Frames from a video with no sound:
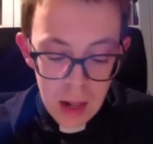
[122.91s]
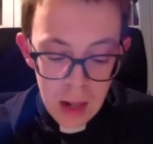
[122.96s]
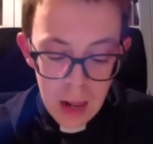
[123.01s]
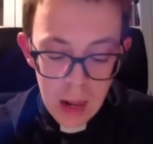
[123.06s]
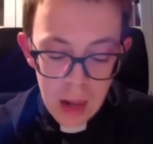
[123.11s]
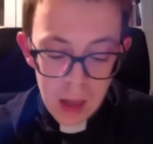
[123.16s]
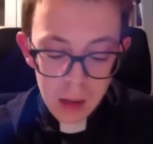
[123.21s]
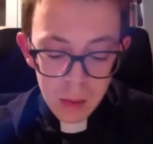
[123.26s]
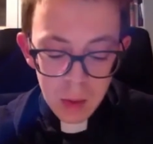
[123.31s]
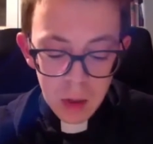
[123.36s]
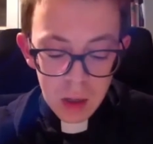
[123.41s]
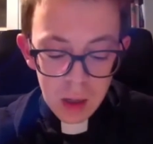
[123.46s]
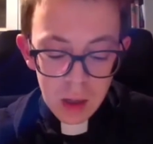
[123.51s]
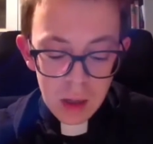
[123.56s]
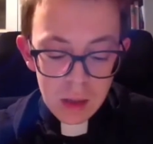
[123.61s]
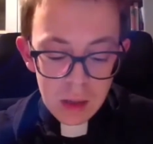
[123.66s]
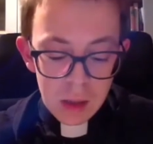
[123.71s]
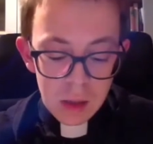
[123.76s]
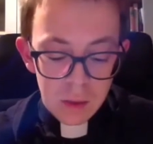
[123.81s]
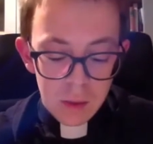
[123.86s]
labeled
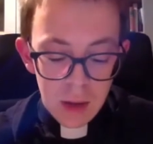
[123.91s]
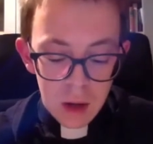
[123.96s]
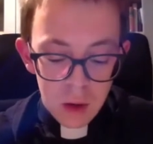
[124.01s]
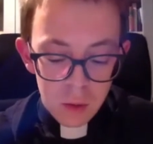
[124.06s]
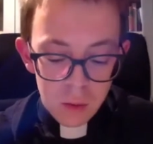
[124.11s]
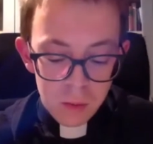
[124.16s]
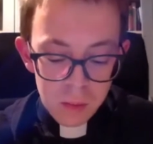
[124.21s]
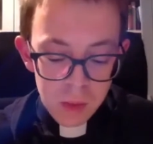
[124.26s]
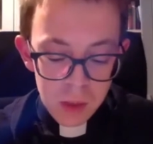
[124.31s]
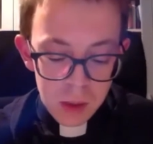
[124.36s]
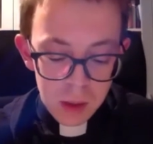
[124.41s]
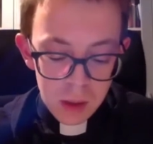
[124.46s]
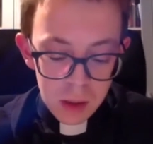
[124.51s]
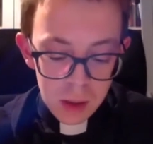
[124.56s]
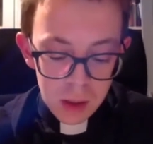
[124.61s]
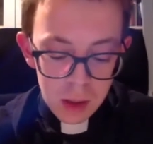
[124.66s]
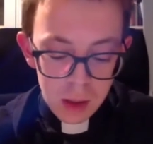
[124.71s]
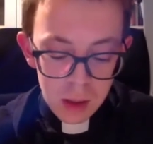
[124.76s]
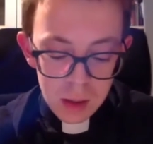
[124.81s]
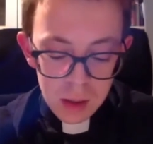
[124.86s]
his development
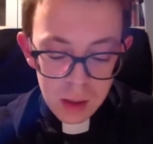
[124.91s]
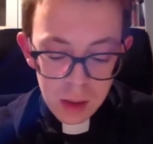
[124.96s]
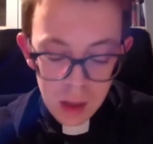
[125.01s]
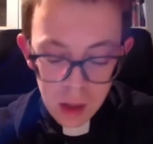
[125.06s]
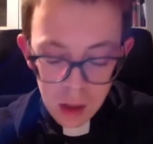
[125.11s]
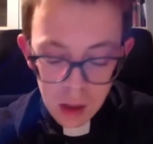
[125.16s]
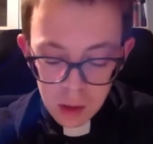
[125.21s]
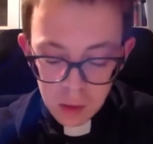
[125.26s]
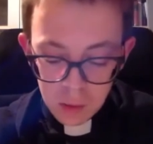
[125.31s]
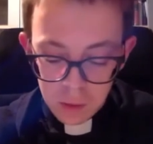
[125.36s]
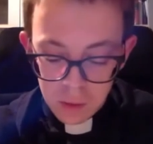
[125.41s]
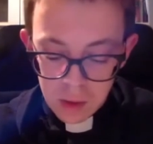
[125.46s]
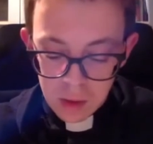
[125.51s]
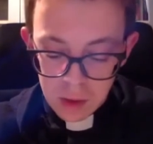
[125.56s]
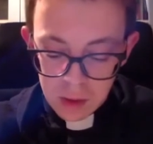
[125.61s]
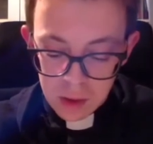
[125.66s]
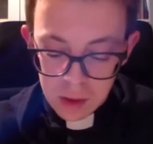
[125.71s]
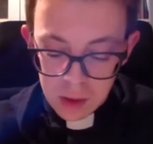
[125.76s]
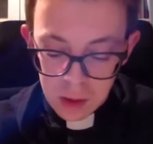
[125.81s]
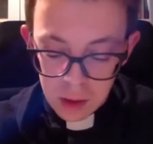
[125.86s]
as
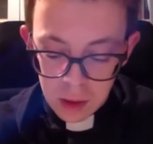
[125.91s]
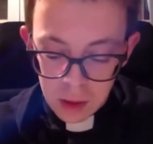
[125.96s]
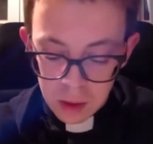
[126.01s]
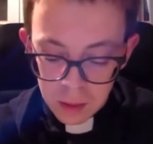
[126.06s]
unconvincing.